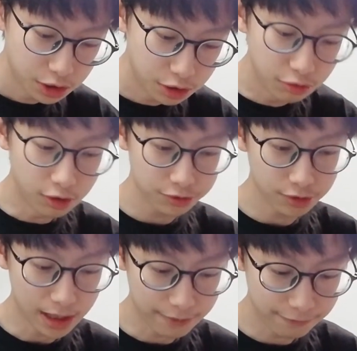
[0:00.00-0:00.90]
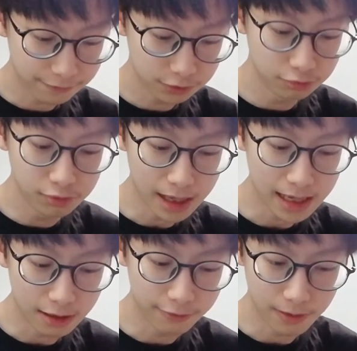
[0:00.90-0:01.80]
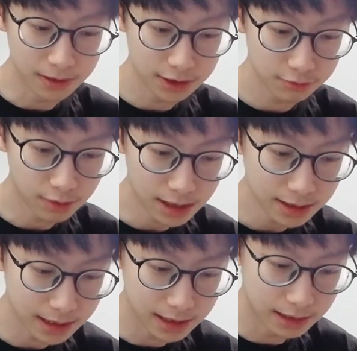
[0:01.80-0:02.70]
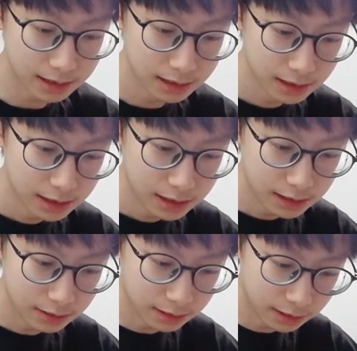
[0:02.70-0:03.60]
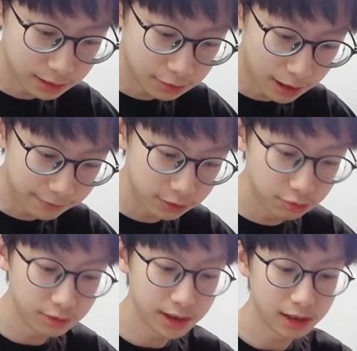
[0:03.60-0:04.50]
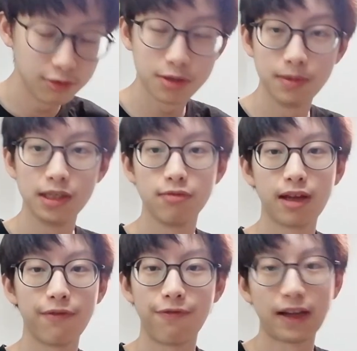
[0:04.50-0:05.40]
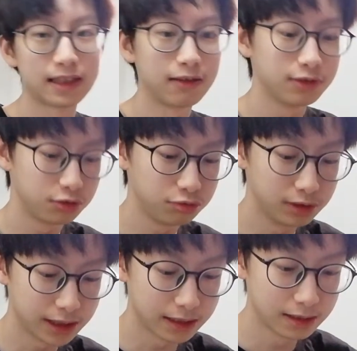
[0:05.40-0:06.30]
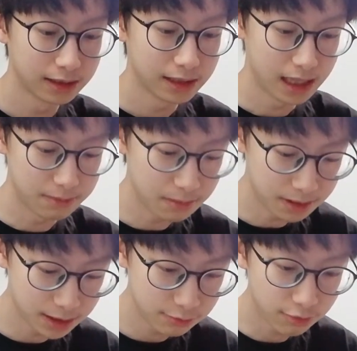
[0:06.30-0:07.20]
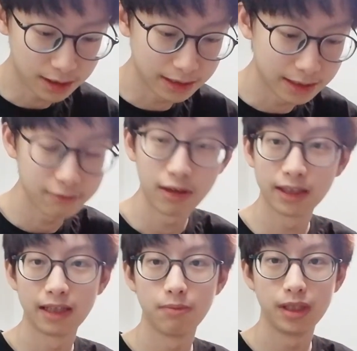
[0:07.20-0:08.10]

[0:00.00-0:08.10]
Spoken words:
you also have 2a alpha minus 1, and you have a 2 here, which means you can factor out the 2 again. And maybe this 1 and that 1